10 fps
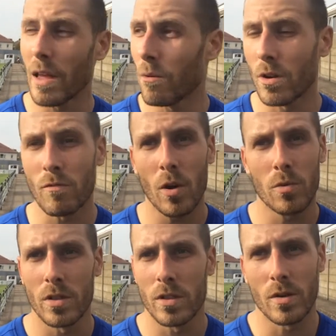They were on the
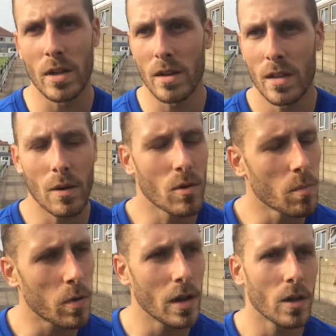ropes until then. They were
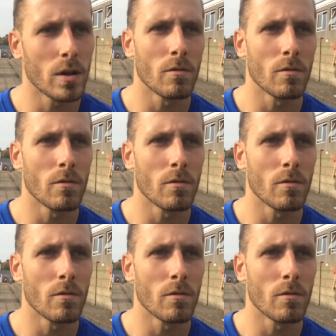completely